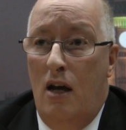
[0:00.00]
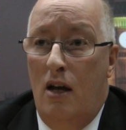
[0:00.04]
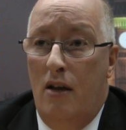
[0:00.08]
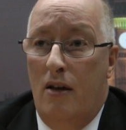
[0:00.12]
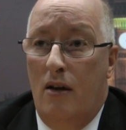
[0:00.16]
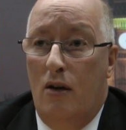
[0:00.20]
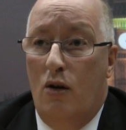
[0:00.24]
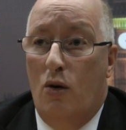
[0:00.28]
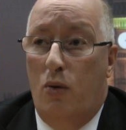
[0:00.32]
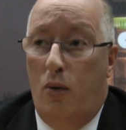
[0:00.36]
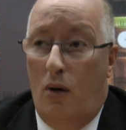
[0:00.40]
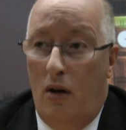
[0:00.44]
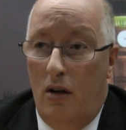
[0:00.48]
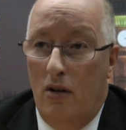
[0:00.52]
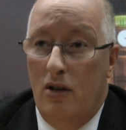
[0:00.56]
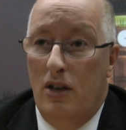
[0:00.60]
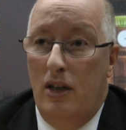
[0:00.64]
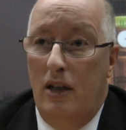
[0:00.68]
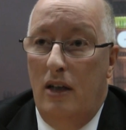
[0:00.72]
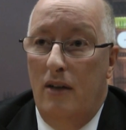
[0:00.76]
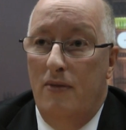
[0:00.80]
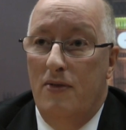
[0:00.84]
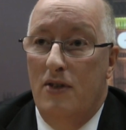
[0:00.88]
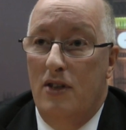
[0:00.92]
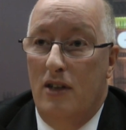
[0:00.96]
The
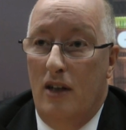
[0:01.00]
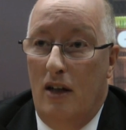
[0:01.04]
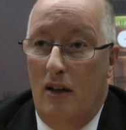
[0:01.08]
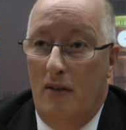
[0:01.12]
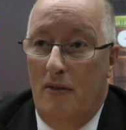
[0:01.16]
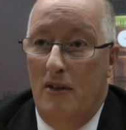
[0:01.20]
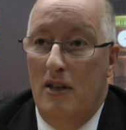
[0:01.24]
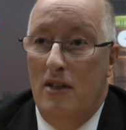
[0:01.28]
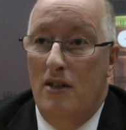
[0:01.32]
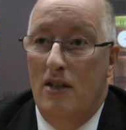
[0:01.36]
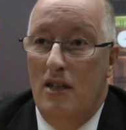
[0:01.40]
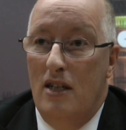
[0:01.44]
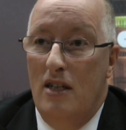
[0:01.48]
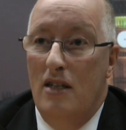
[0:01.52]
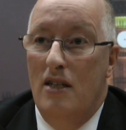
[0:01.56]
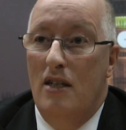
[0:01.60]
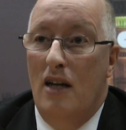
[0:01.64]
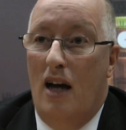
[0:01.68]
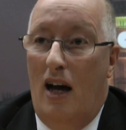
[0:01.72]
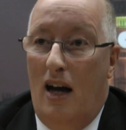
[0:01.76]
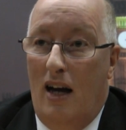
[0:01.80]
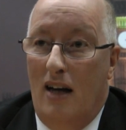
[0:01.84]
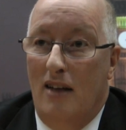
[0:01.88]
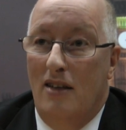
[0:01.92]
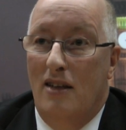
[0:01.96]
quality of service is
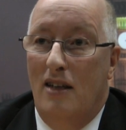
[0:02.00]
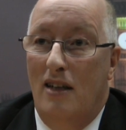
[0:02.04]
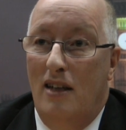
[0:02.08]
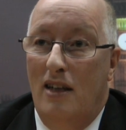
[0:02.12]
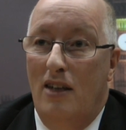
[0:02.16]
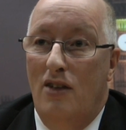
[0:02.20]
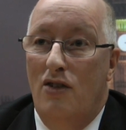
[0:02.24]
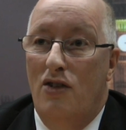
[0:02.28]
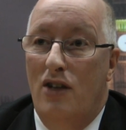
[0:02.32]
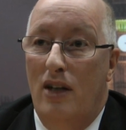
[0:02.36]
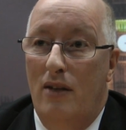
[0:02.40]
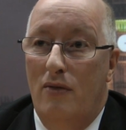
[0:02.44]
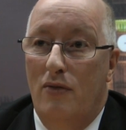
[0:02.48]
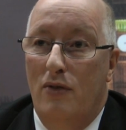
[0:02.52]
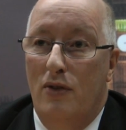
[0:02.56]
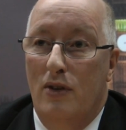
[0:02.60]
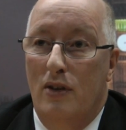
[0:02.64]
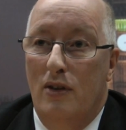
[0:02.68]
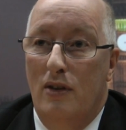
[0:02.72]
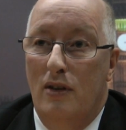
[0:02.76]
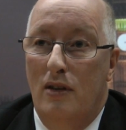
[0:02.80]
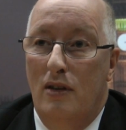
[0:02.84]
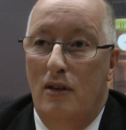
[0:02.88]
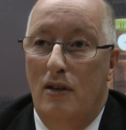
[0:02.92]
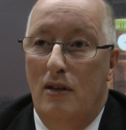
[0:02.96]
utterly
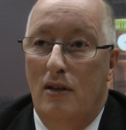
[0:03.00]
dreadful.